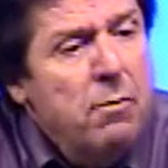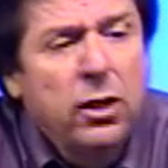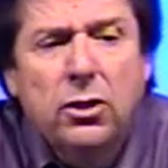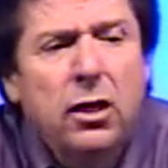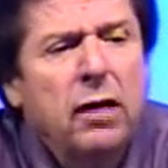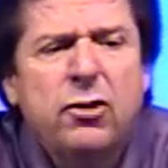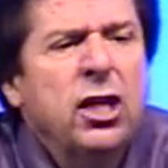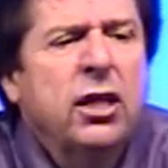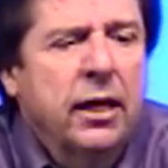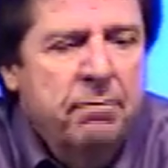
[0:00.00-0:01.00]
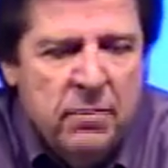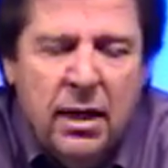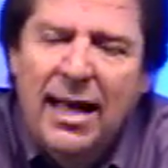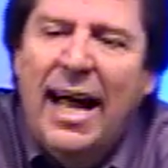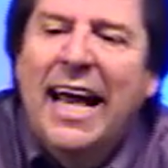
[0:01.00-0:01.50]
Brother Joe, I love you, anything.
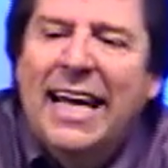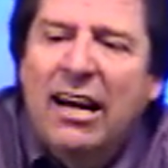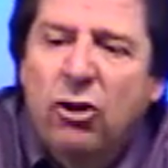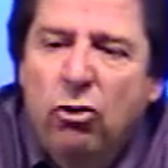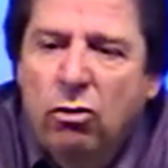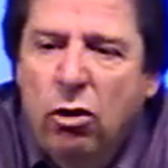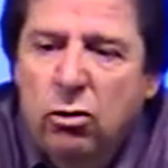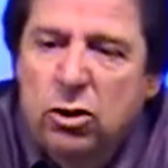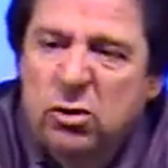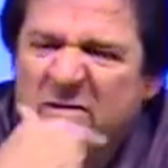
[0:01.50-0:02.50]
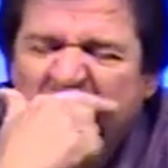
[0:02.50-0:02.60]
I'd like you to go to